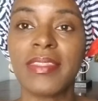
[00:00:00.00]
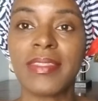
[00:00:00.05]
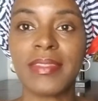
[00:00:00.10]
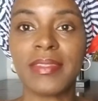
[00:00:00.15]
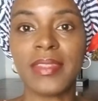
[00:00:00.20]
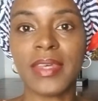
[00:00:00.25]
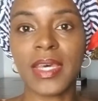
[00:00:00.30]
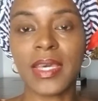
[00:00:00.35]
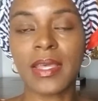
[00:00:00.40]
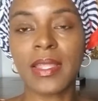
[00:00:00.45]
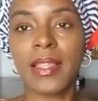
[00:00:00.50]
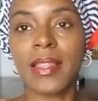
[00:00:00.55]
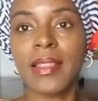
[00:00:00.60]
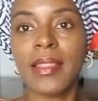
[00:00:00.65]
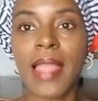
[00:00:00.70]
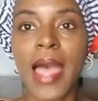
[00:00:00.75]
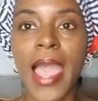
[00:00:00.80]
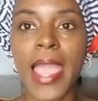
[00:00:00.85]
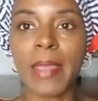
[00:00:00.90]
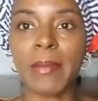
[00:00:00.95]
the
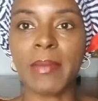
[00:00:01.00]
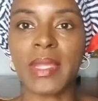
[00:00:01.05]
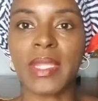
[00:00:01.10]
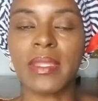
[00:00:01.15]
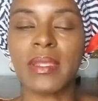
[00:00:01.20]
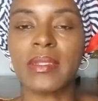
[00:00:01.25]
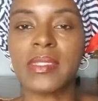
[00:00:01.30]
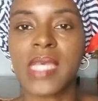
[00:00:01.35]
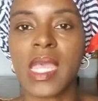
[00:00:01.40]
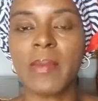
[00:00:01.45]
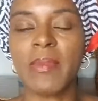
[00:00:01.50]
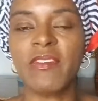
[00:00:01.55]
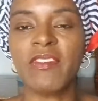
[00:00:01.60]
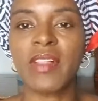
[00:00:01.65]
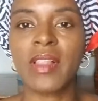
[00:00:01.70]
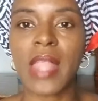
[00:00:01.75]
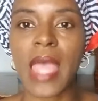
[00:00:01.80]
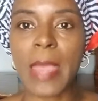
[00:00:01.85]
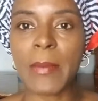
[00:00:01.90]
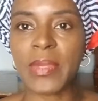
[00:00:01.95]
climate, the type of
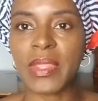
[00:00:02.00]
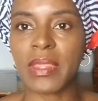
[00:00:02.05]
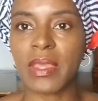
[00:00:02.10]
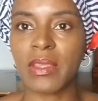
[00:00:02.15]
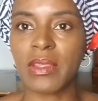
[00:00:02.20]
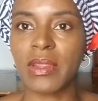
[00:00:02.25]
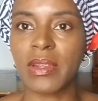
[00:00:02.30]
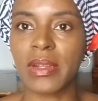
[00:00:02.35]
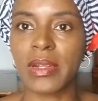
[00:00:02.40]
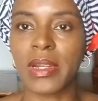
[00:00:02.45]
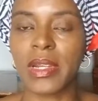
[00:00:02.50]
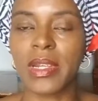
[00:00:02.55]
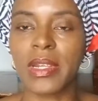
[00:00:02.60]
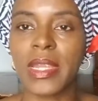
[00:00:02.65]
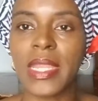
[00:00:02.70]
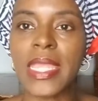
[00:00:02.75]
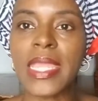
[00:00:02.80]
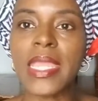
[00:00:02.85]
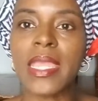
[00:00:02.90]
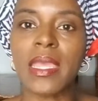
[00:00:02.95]
climate that you're
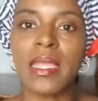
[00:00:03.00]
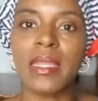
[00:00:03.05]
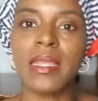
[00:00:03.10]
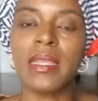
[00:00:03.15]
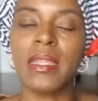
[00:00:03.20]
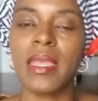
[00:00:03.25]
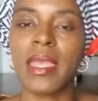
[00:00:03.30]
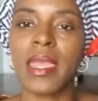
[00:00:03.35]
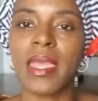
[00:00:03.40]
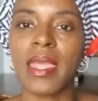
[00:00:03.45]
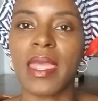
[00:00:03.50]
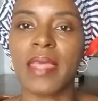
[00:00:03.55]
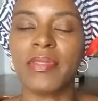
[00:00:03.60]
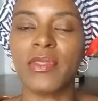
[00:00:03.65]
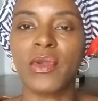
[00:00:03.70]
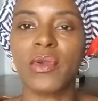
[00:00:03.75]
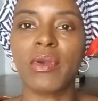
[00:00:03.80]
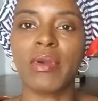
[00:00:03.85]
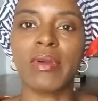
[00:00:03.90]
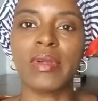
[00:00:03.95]
in at the
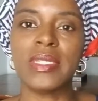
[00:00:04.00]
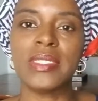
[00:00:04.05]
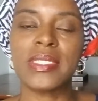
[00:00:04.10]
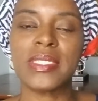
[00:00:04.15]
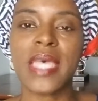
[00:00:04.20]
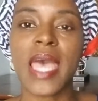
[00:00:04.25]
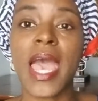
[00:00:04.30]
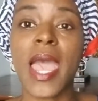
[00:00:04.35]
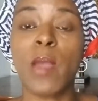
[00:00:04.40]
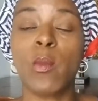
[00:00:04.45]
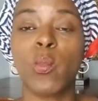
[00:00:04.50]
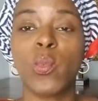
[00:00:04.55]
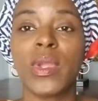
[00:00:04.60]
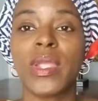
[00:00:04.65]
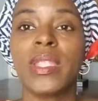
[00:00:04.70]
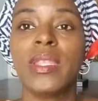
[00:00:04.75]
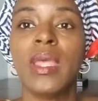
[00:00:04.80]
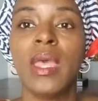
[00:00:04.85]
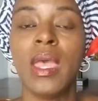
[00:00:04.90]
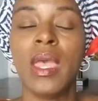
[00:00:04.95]
current time
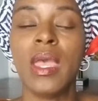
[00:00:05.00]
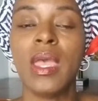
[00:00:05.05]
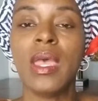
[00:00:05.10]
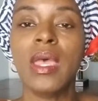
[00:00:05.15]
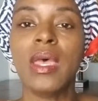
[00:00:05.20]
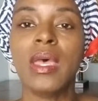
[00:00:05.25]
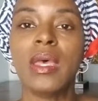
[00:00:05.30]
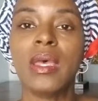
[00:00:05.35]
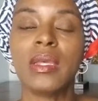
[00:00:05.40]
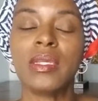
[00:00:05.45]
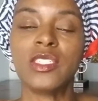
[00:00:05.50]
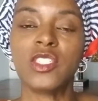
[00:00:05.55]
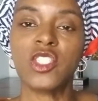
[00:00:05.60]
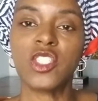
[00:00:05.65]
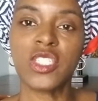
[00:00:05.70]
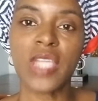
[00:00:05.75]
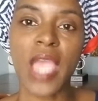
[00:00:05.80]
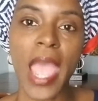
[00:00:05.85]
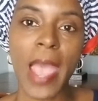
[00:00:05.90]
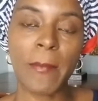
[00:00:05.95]
when
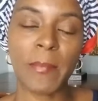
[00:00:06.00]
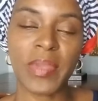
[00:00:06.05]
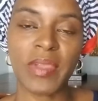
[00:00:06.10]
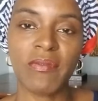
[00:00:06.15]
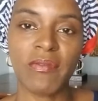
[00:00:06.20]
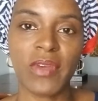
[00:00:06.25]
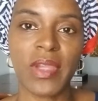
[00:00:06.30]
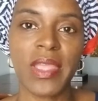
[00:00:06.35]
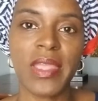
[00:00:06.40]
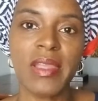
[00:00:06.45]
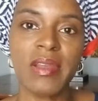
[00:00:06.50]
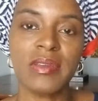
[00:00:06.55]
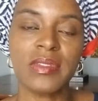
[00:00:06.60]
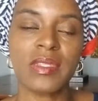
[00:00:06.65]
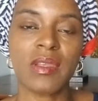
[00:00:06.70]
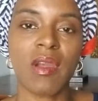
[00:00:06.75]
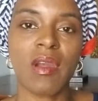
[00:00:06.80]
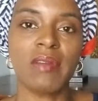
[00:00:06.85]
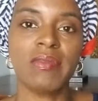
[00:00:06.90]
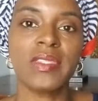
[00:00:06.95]
shopping for hair
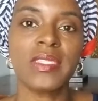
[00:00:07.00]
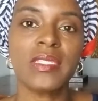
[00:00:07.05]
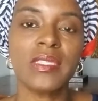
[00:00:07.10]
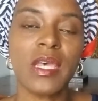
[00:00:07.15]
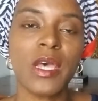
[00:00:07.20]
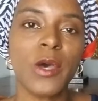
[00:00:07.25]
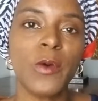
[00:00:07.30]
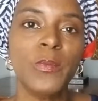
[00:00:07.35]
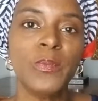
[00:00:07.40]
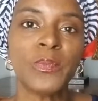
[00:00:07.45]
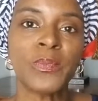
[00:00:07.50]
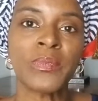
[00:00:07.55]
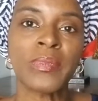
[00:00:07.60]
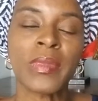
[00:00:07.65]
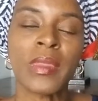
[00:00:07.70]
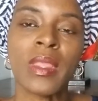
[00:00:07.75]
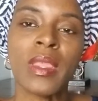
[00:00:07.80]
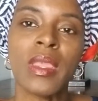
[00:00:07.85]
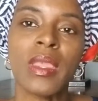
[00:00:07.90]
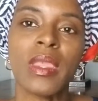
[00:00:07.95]
scarves. So
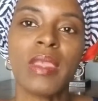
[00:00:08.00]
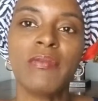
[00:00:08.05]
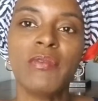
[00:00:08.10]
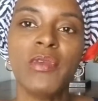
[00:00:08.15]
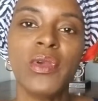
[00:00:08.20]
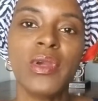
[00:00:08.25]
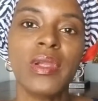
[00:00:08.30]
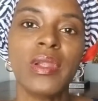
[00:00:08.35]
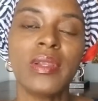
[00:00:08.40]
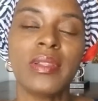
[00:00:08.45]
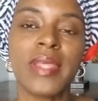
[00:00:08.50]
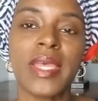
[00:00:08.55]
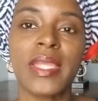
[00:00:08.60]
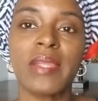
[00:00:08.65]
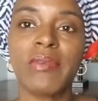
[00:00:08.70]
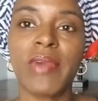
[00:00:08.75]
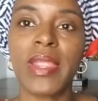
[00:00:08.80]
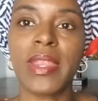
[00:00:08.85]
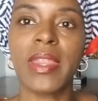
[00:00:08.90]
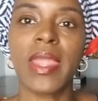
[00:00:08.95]
if you're like
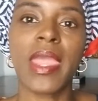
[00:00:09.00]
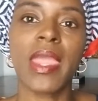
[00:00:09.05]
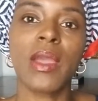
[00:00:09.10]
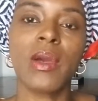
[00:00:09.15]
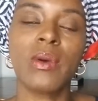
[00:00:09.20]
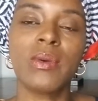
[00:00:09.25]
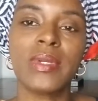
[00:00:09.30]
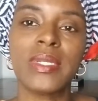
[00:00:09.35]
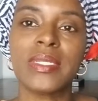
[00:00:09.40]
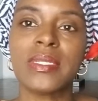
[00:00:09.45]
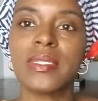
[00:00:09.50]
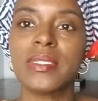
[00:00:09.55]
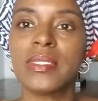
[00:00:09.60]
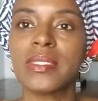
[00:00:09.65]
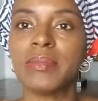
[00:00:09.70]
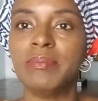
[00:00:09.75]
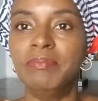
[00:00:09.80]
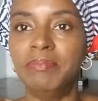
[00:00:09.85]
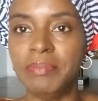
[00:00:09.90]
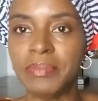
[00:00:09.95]
right now
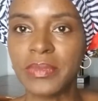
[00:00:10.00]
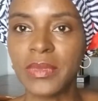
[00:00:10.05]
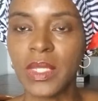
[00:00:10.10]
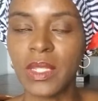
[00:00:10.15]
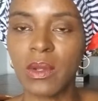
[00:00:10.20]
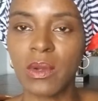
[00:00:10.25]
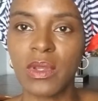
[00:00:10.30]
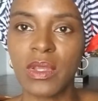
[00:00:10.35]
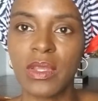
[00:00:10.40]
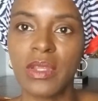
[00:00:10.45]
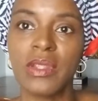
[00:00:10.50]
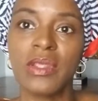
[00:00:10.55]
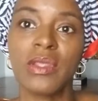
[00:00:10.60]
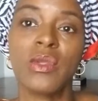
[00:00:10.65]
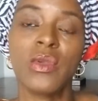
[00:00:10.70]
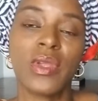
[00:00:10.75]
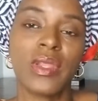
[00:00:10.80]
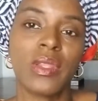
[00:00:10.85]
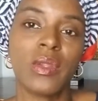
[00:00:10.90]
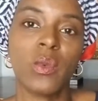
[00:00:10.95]
is, you know,
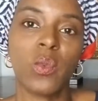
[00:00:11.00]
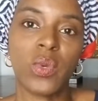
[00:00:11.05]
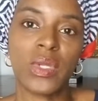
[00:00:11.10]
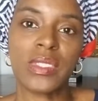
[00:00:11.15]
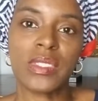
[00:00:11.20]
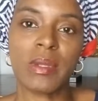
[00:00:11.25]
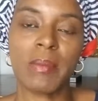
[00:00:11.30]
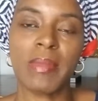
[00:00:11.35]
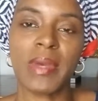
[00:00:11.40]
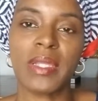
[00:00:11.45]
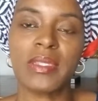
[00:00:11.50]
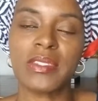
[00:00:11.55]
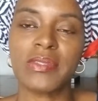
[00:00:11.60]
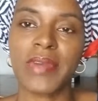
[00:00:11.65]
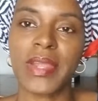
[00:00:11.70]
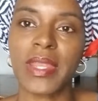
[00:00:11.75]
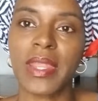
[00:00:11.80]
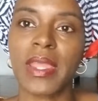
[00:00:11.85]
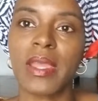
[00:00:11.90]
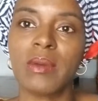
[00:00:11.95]
you're in the winter months.
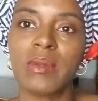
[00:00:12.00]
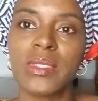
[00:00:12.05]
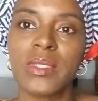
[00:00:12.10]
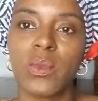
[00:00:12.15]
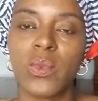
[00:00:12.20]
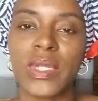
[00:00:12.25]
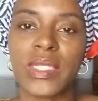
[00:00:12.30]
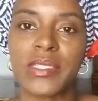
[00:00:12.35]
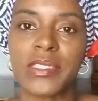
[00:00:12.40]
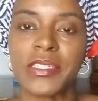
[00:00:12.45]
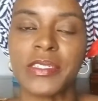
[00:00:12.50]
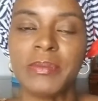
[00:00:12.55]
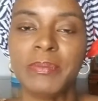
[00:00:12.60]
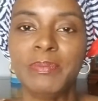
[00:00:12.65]
Right now is winter.